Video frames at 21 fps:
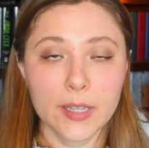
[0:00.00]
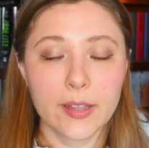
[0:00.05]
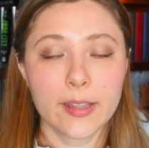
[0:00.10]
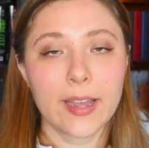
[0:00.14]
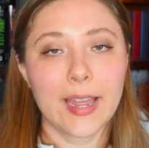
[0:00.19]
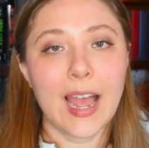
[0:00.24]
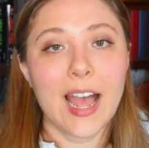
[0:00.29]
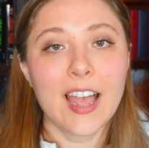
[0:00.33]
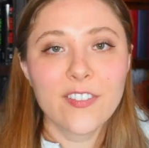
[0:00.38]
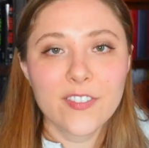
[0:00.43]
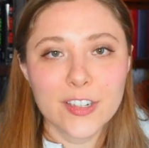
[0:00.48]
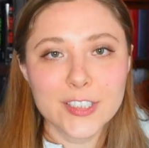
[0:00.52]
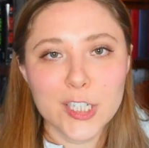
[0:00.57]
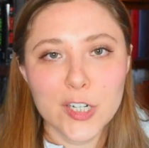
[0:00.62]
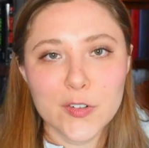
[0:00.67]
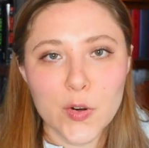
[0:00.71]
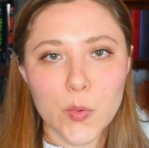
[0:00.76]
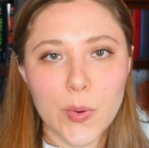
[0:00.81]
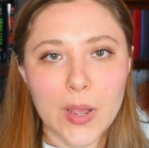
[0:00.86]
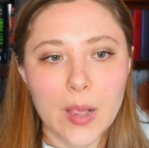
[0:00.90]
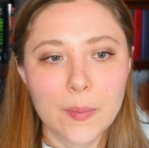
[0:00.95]
Like, I felt
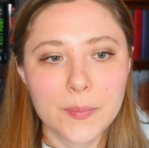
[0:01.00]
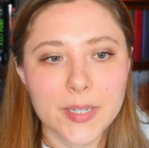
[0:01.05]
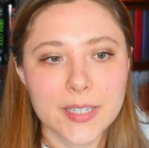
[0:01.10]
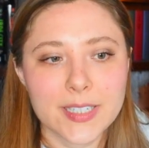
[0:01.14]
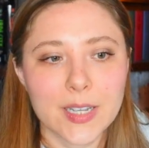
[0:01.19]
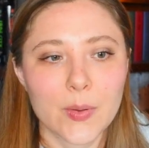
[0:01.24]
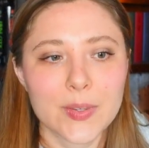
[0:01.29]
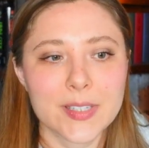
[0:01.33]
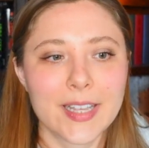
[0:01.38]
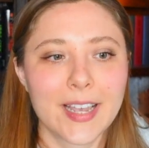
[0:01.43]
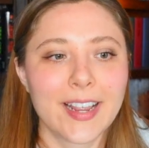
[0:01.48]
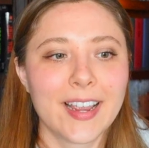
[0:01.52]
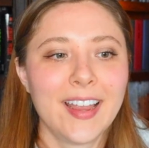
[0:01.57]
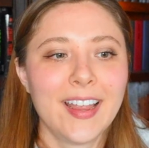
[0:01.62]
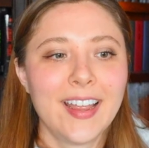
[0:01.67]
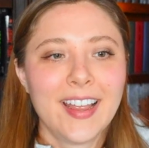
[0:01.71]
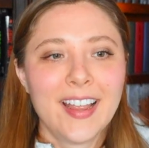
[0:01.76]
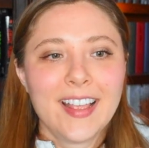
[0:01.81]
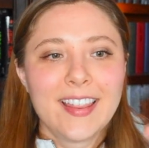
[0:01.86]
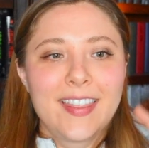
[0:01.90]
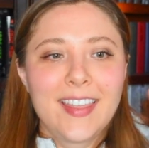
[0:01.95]
overwhelmed because I was like
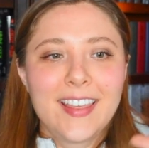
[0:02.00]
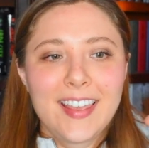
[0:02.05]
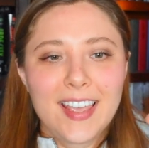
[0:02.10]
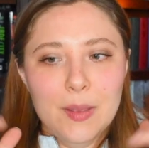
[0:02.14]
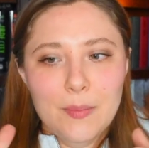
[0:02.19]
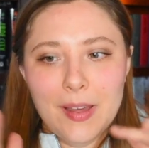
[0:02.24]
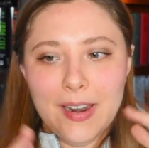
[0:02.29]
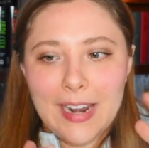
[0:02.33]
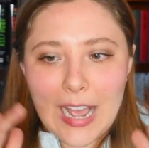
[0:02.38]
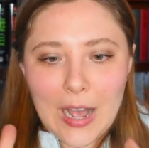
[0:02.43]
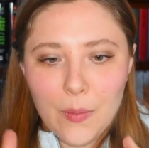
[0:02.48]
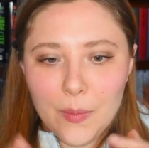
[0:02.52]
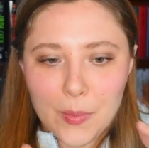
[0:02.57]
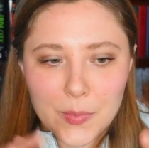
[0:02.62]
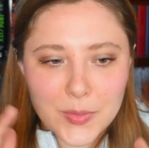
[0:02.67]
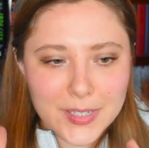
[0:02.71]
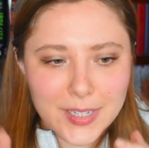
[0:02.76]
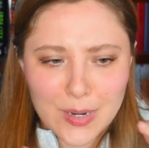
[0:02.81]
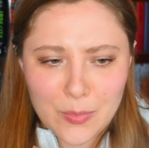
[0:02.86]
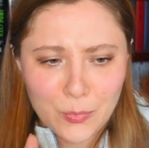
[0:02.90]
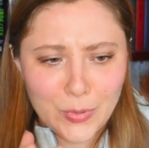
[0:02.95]
thinking about how I
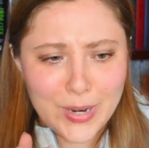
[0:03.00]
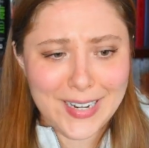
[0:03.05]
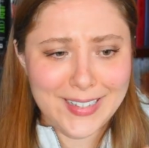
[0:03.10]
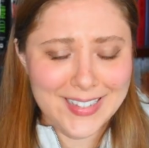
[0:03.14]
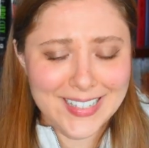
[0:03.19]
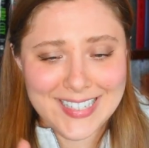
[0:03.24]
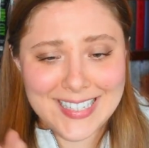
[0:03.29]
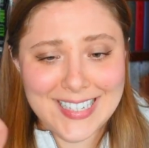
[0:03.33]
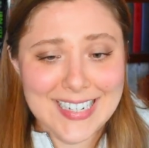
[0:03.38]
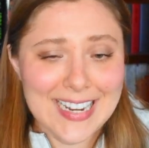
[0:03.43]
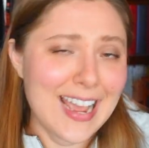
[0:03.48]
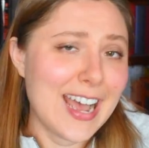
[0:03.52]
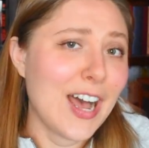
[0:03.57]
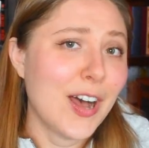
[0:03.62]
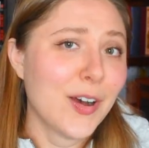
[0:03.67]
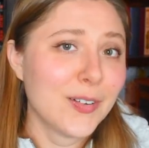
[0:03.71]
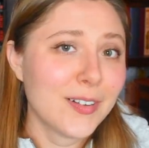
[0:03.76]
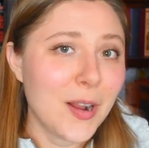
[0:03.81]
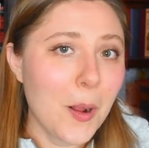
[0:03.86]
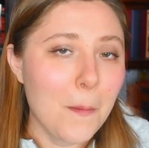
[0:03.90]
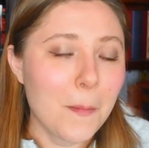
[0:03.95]
was going to break this
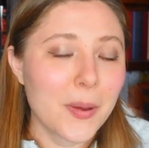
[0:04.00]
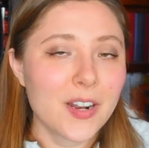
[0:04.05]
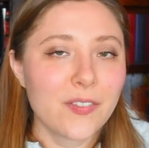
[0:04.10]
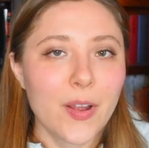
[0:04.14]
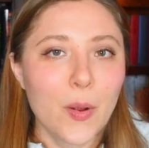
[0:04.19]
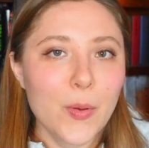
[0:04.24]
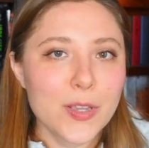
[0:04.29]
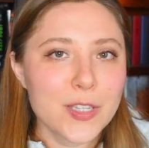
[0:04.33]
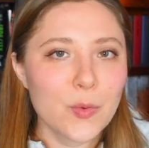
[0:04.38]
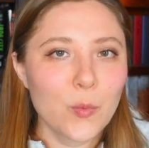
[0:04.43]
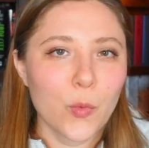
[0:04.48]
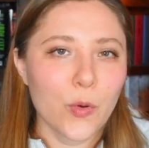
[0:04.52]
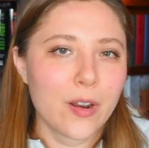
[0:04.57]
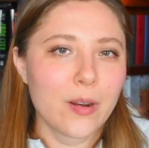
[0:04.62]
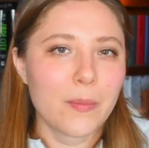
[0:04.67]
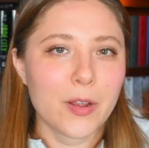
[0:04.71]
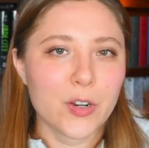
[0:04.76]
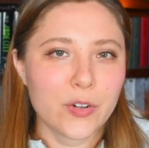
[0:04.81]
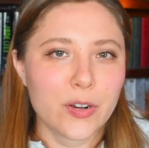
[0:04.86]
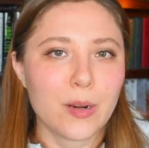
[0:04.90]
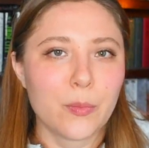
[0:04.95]
down, but if I wasn't worried
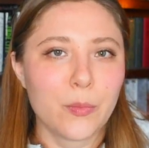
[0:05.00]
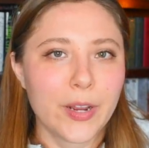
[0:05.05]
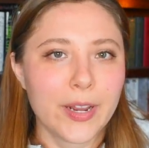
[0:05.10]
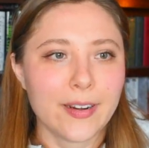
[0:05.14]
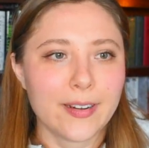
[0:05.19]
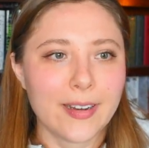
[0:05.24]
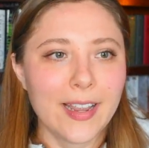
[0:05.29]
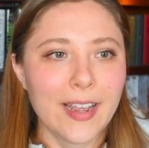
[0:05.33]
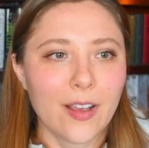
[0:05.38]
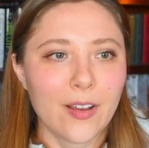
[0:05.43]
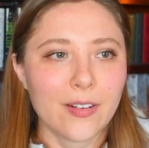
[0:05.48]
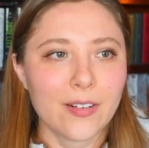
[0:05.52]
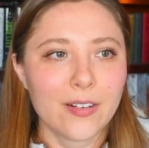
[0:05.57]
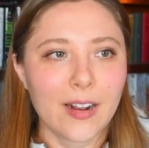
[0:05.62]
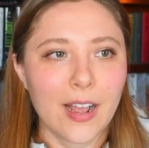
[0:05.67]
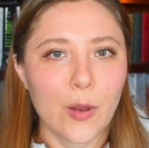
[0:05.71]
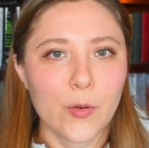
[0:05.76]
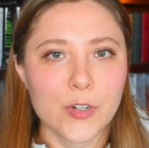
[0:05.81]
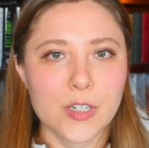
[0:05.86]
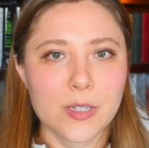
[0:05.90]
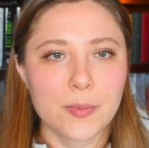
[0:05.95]
about trying to break it down,
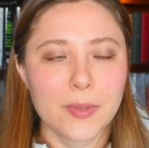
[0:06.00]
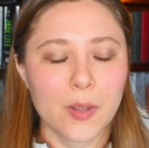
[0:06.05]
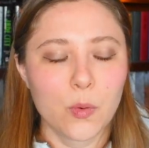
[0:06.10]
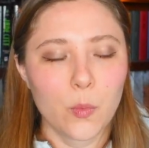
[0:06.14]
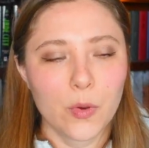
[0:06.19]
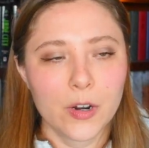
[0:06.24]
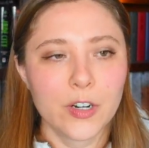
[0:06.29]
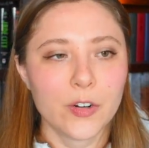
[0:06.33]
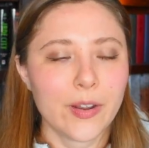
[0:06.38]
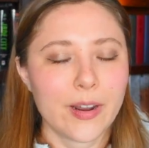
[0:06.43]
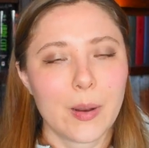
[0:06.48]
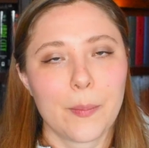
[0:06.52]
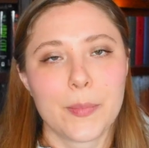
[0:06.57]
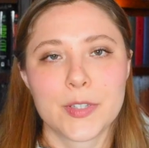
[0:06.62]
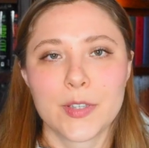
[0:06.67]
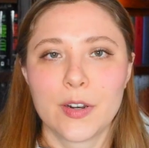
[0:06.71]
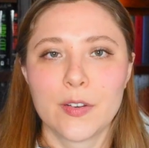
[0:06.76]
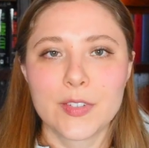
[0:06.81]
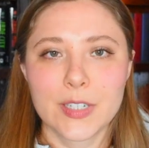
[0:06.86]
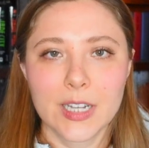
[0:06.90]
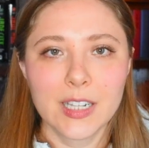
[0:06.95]
I would just be like, what a great
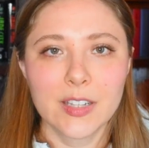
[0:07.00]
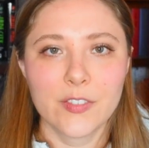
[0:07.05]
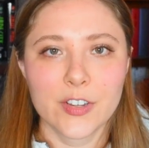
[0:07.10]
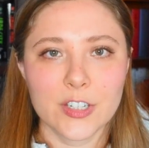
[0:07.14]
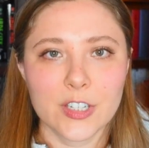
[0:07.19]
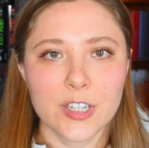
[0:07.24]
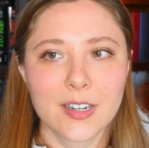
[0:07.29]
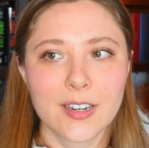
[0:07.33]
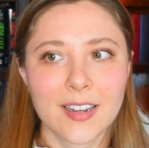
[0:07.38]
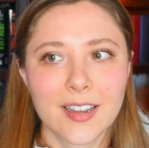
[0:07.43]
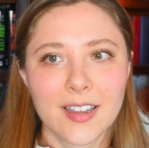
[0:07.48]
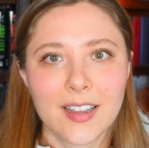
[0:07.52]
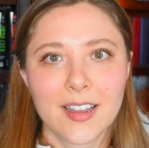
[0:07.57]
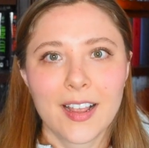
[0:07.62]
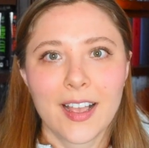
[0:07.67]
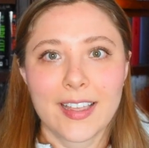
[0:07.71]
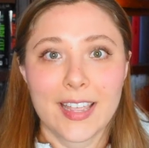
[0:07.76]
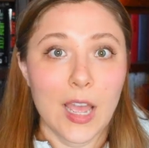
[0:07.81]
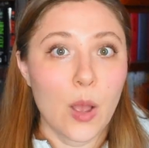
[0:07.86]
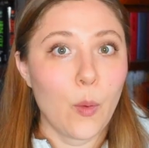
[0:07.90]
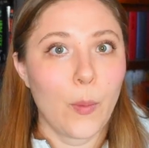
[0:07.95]
episode of television.
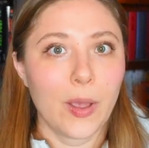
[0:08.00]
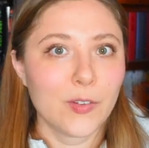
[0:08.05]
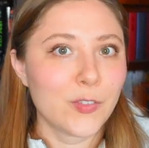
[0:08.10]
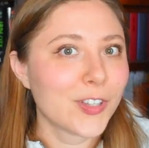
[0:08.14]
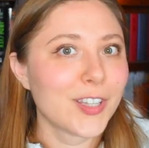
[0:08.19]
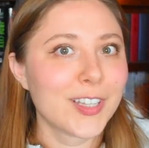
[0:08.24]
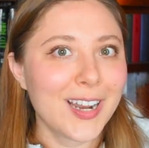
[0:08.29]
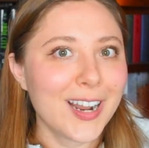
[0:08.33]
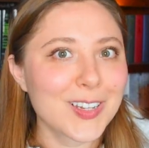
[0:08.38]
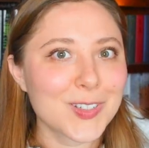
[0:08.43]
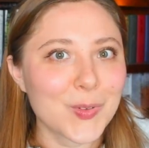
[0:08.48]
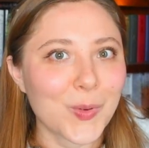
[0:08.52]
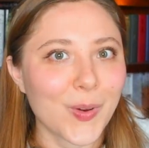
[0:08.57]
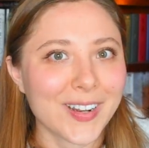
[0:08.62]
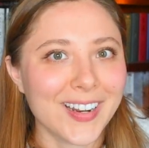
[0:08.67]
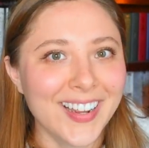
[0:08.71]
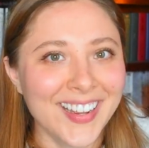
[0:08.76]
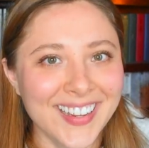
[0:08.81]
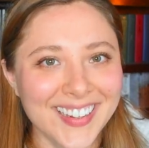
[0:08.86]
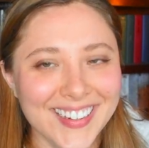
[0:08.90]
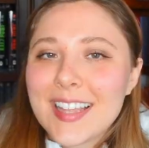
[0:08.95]
I can't wait for the next one.